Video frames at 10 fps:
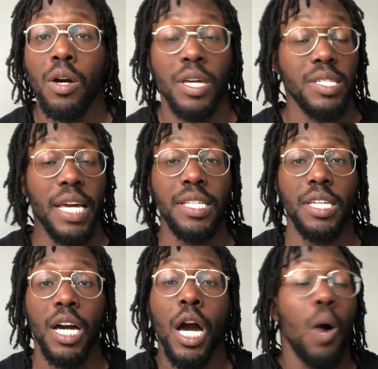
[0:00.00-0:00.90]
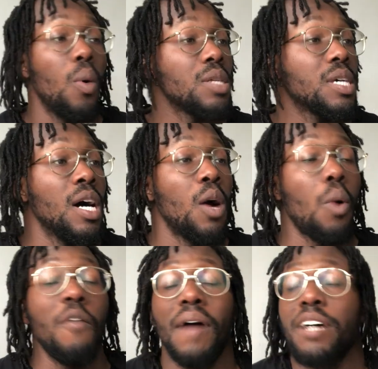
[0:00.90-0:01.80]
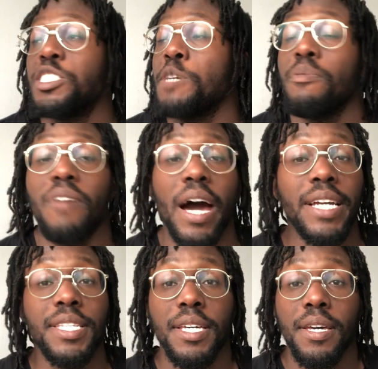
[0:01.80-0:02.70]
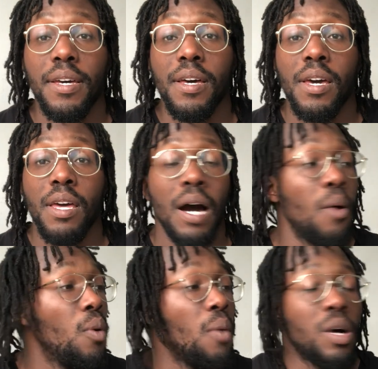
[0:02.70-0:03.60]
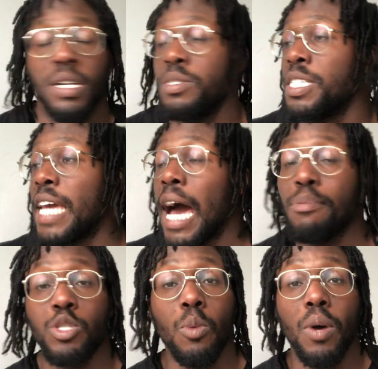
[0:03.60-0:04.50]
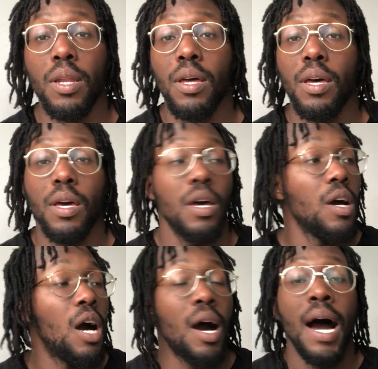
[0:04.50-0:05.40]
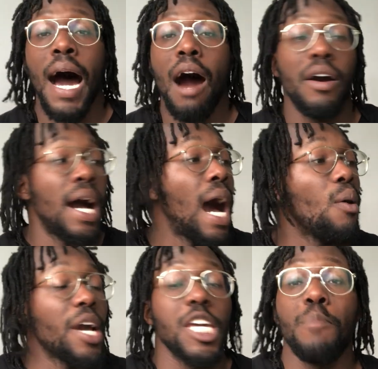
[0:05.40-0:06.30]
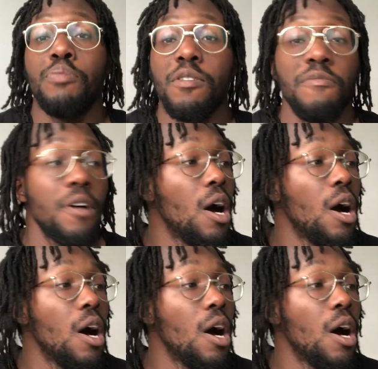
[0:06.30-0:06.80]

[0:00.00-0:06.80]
You know what I'm saying to you? What value do you provide? What did you help someone? How can you improve